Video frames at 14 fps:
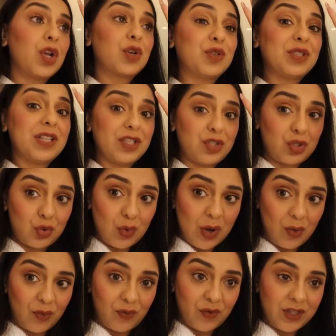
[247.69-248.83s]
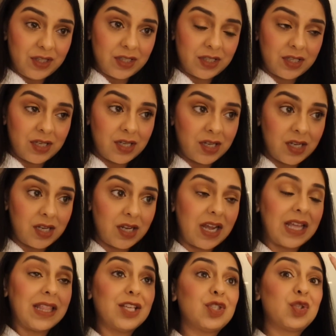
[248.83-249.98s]
Because there's two outfits
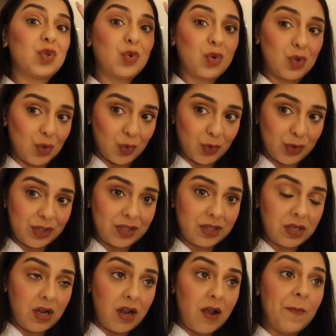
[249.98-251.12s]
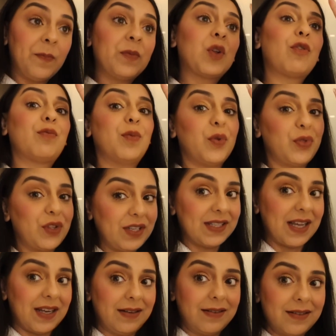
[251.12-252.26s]
and there's two shows of both the
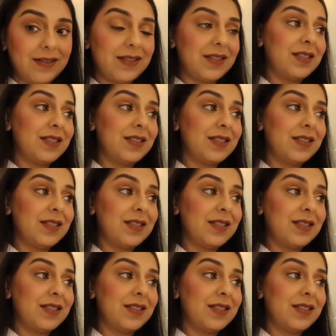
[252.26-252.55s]
designers.